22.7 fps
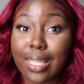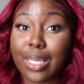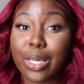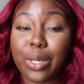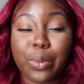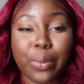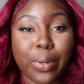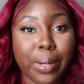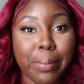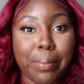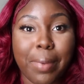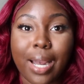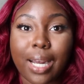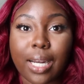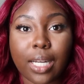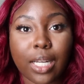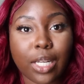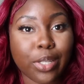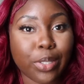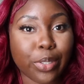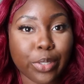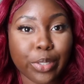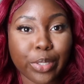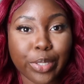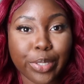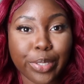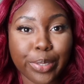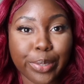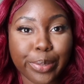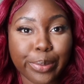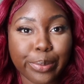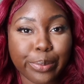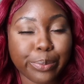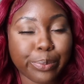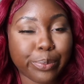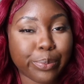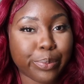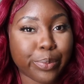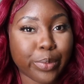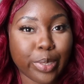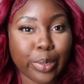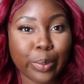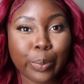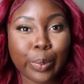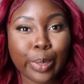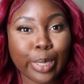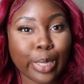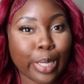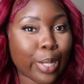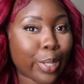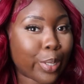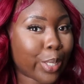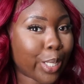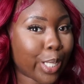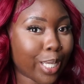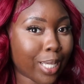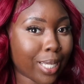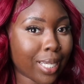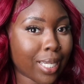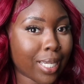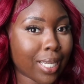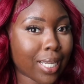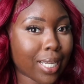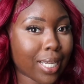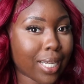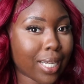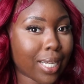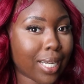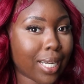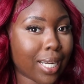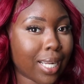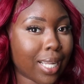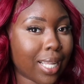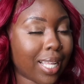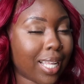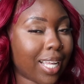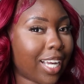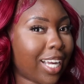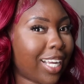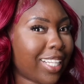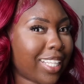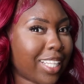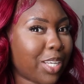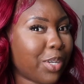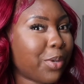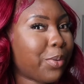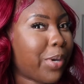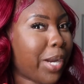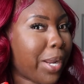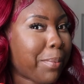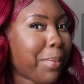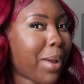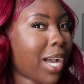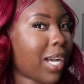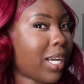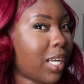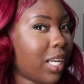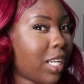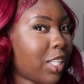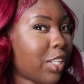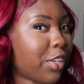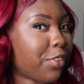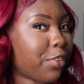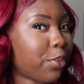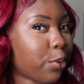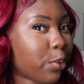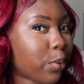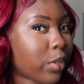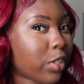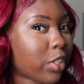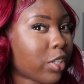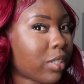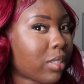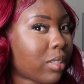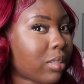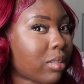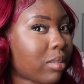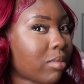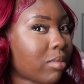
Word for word: think red my color what y'all think i think red my color for real